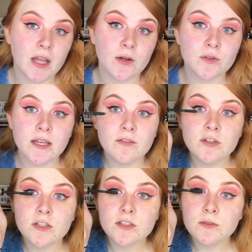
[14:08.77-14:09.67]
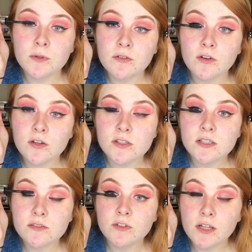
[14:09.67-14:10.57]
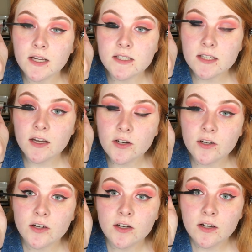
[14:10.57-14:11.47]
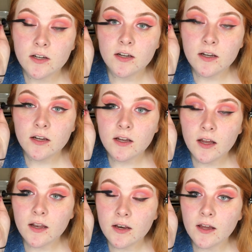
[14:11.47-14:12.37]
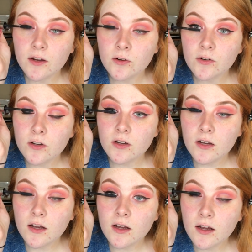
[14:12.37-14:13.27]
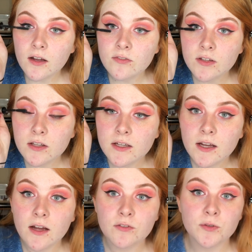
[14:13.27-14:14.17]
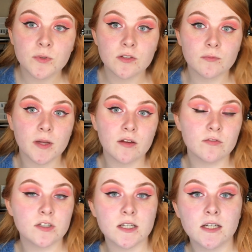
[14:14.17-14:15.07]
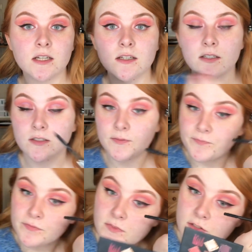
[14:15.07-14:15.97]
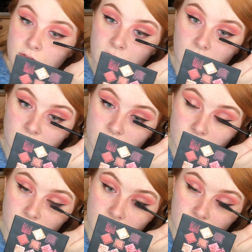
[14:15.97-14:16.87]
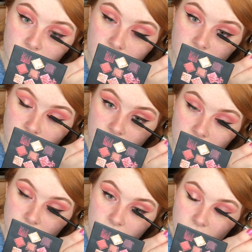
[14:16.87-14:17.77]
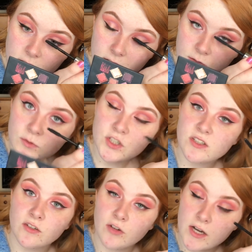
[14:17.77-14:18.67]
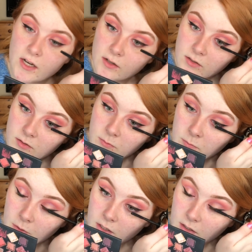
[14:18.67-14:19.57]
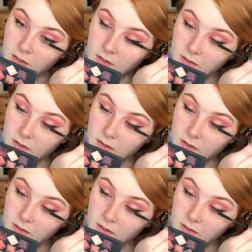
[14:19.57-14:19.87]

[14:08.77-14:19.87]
I only ever used to wear falsies for nights out, and now I feel like I have to wear them every day to feel comfortable, which isn't great, but